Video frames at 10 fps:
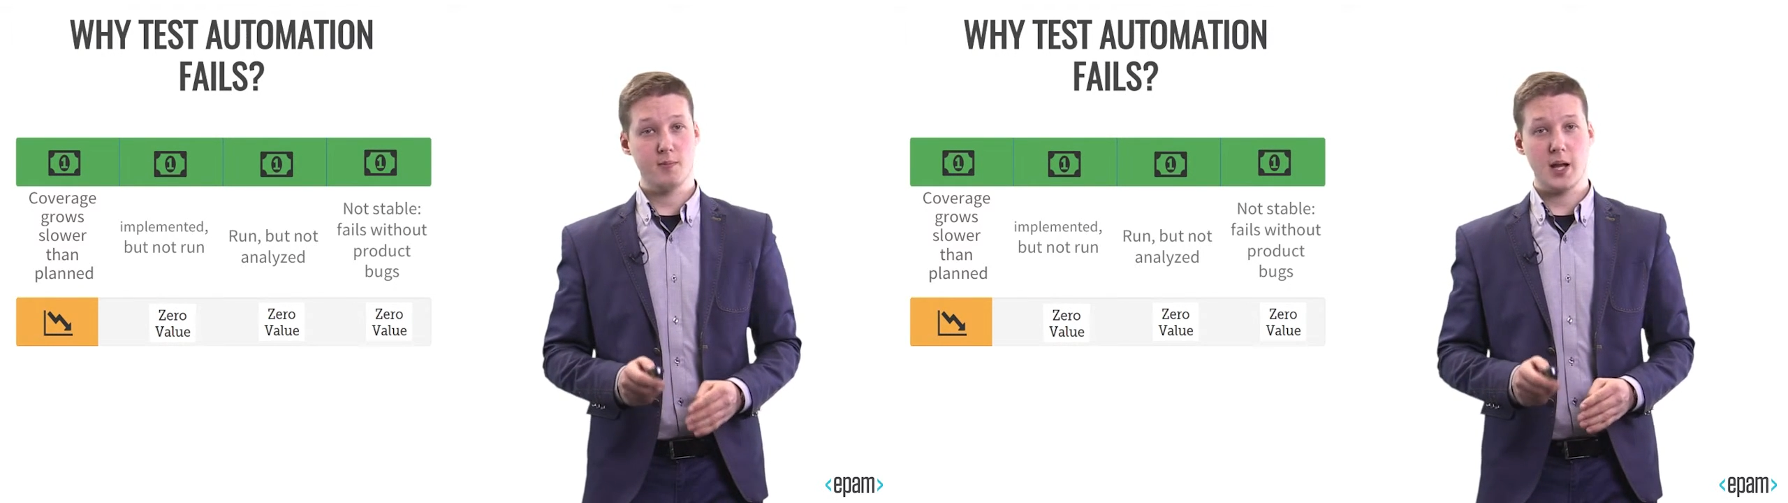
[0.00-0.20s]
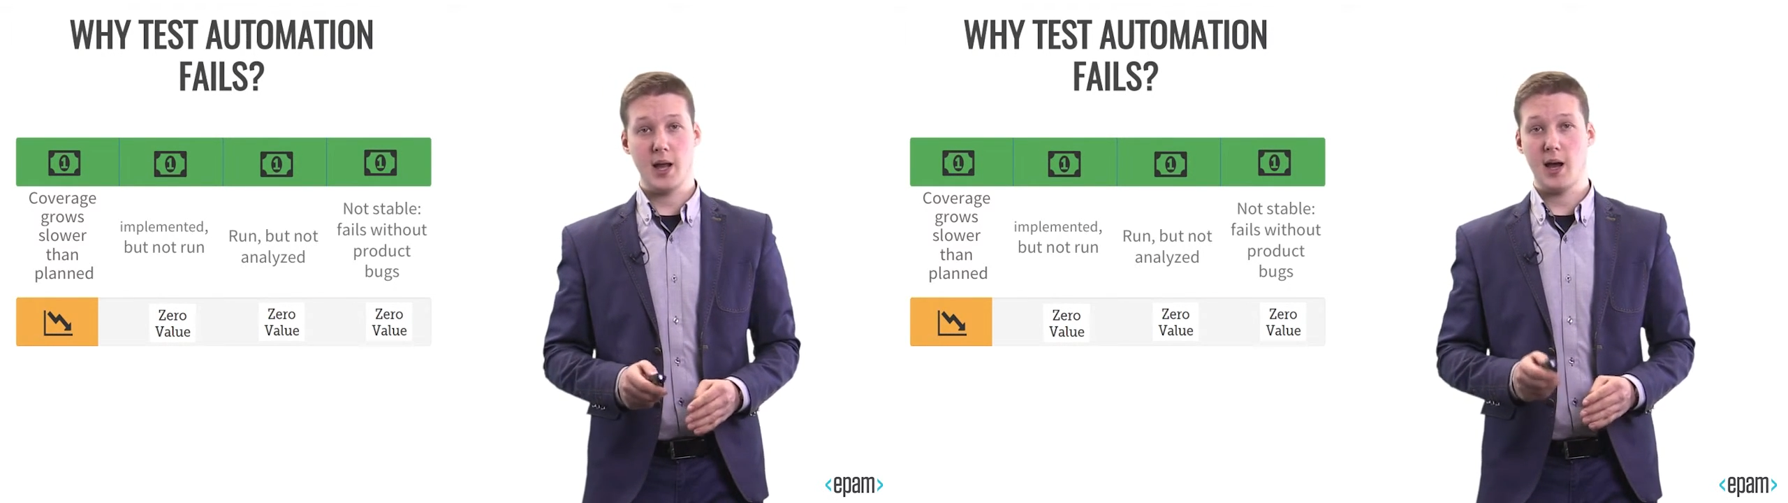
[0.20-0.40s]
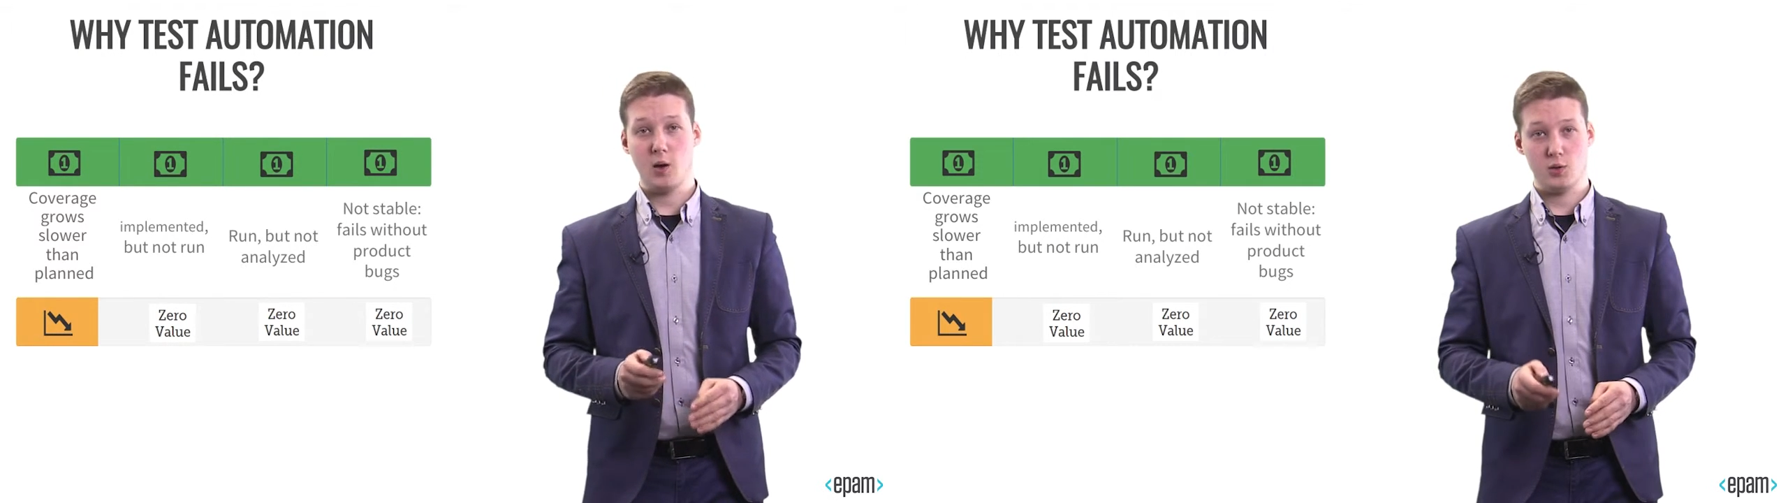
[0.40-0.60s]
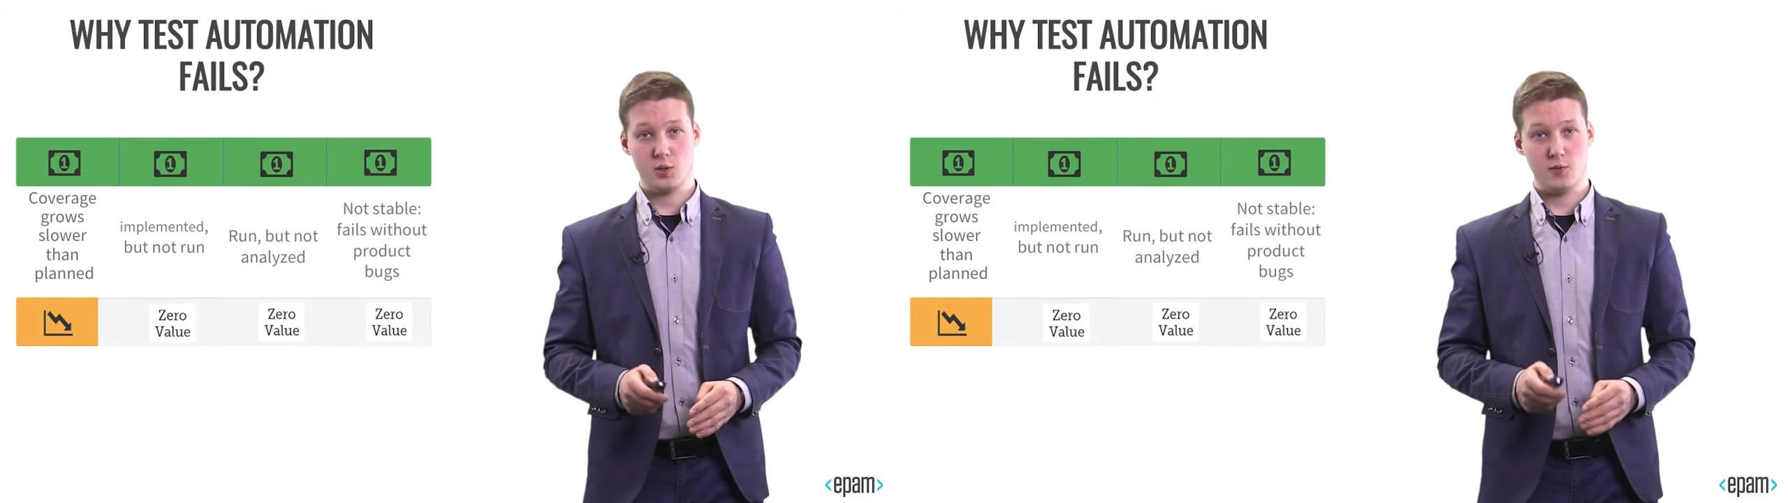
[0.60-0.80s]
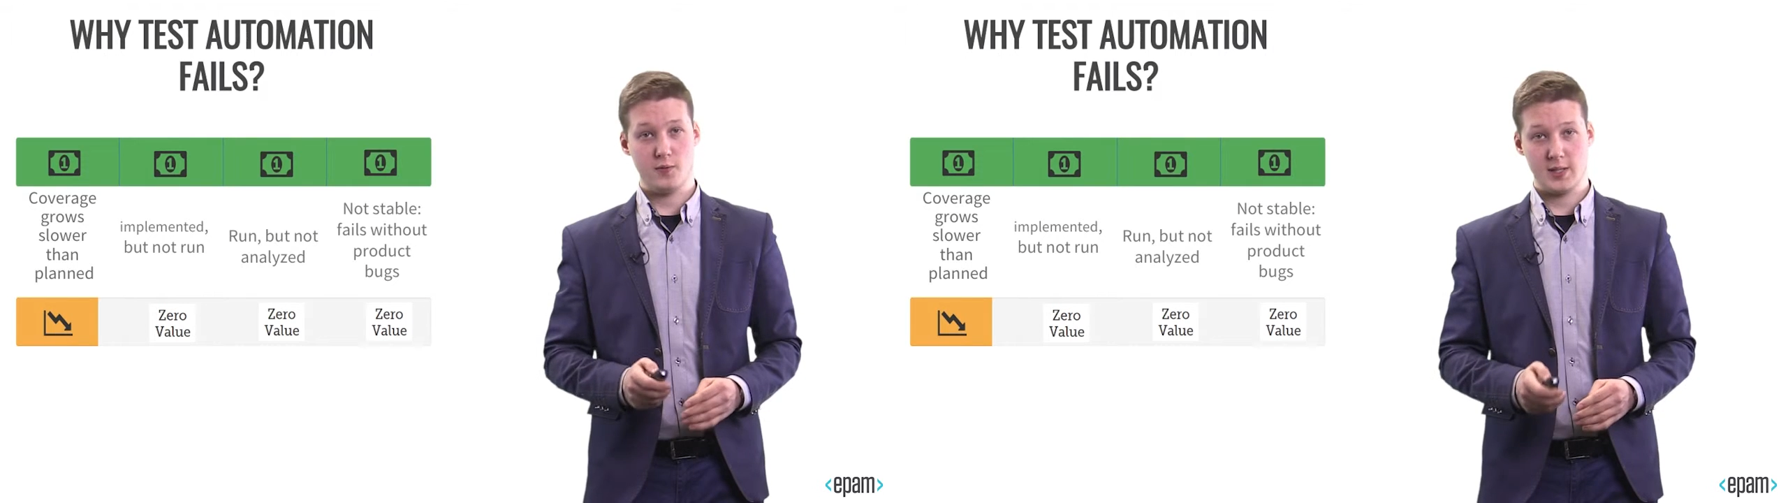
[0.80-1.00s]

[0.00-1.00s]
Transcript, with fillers: man-hours of